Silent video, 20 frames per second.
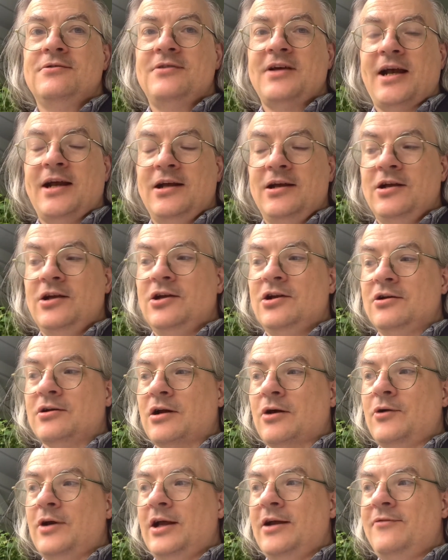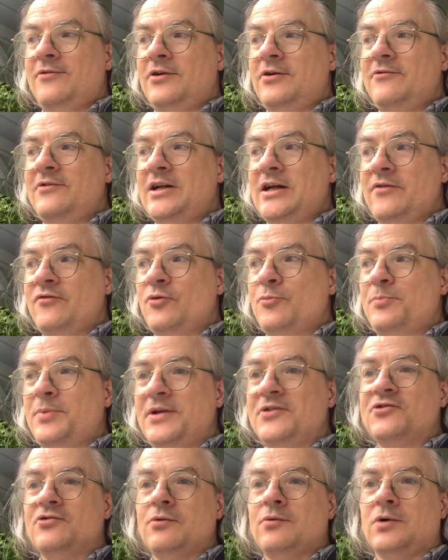If you've never
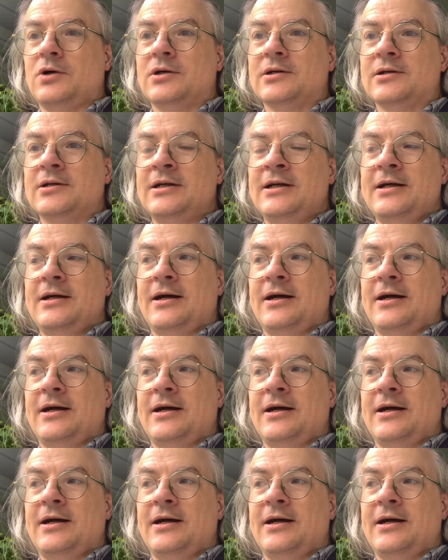been to one,